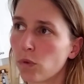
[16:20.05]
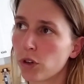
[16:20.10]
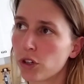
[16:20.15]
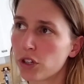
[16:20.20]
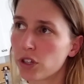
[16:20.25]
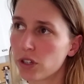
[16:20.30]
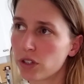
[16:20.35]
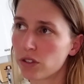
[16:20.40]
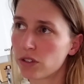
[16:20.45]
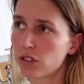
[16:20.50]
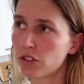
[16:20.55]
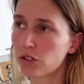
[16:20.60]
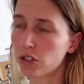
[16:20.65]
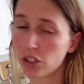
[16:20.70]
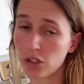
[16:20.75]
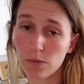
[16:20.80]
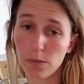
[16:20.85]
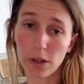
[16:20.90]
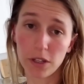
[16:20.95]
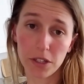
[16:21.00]
which is
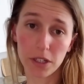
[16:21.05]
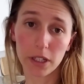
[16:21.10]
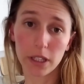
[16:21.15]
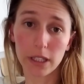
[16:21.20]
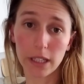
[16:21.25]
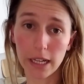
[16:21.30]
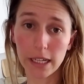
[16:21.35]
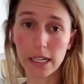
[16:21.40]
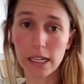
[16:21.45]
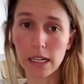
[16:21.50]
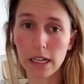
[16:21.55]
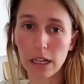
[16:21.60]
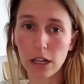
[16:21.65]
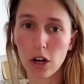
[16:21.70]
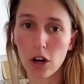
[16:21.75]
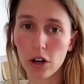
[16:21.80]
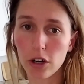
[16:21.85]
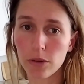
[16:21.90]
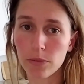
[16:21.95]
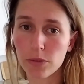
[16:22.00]
just basically like
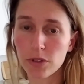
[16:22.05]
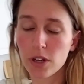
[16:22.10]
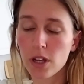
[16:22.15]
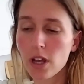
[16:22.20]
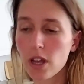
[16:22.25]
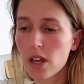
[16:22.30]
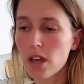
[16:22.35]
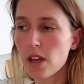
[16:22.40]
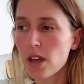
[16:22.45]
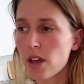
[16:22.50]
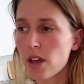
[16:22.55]
eating carbs.